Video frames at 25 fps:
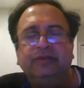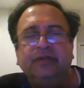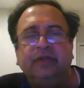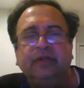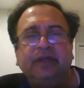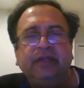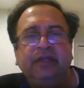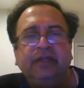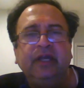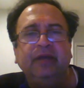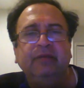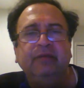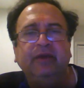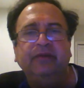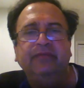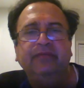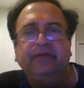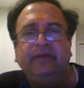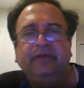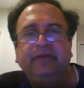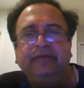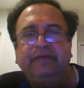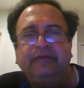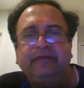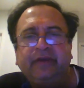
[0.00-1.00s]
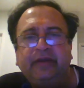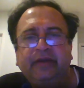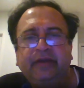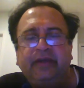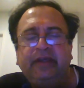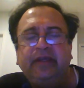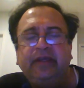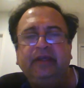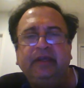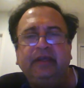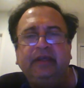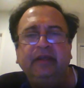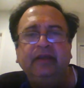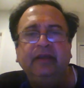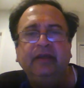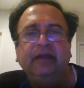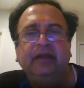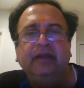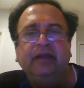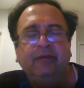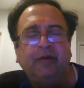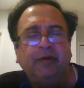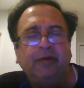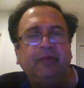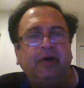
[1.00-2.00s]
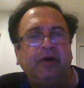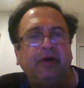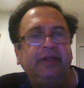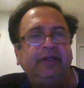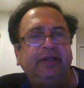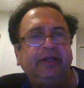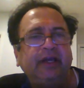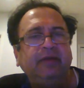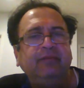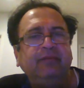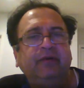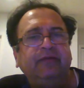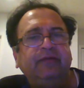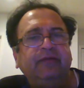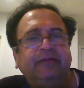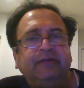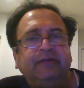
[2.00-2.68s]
EMF is E. Remember, EMF is